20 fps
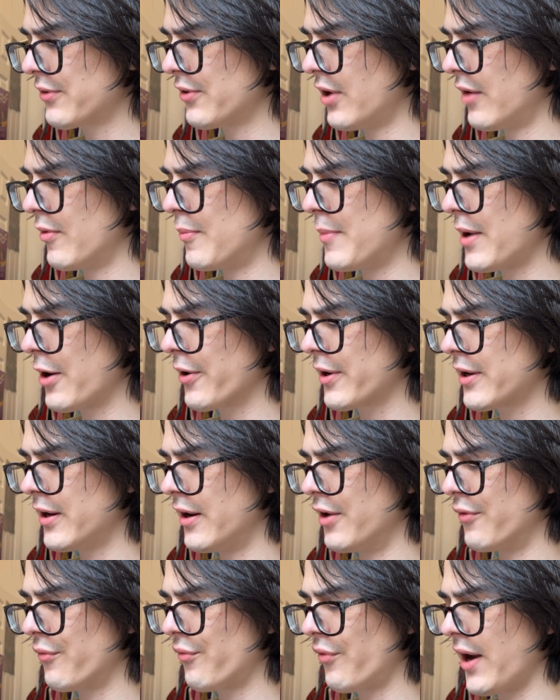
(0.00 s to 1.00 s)
of America
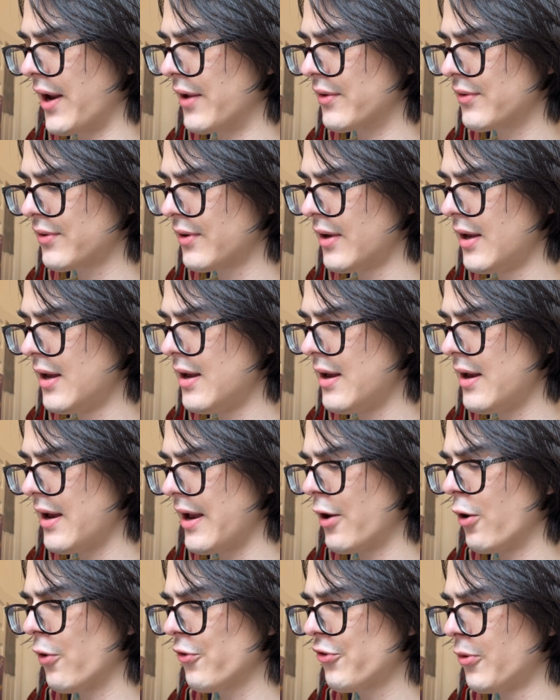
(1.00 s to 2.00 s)
and France,
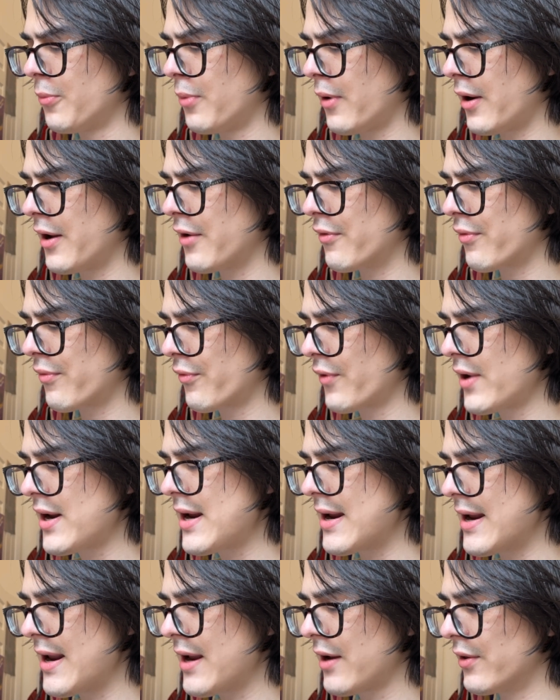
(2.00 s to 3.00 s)
and also by Free
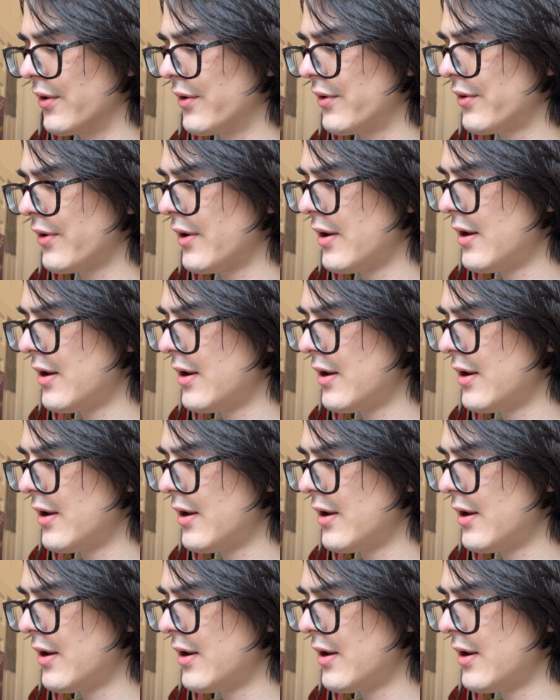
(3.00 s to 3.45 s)
England,